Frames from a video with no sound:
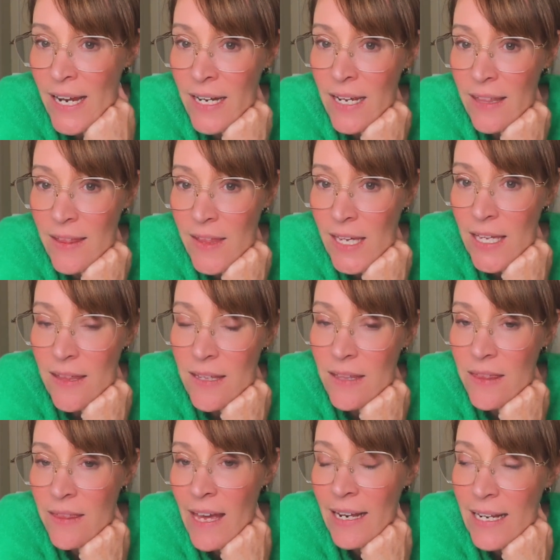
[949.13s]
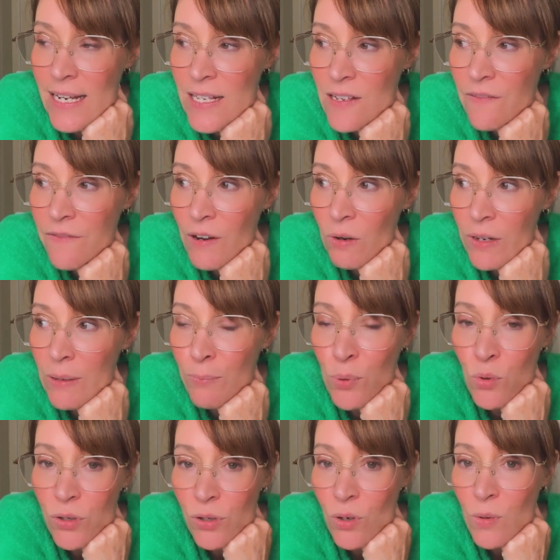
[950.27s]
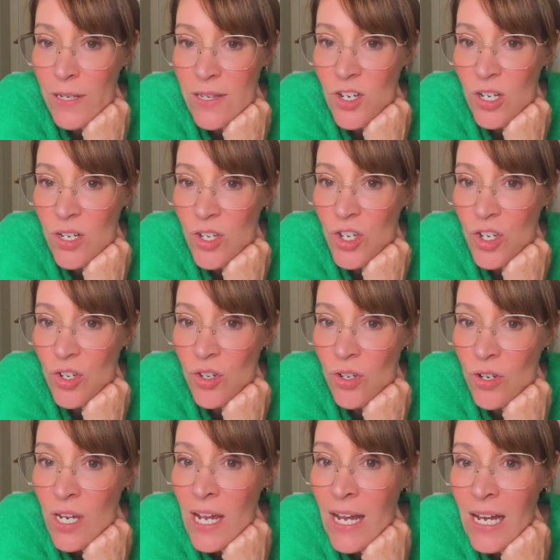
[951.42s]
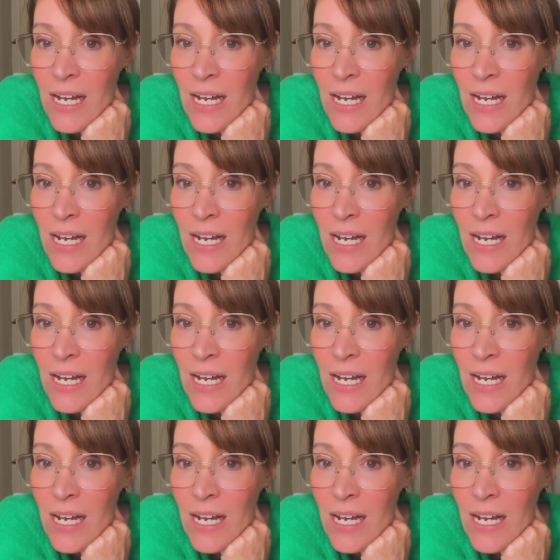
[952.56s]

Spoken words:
And I think that is a very important question to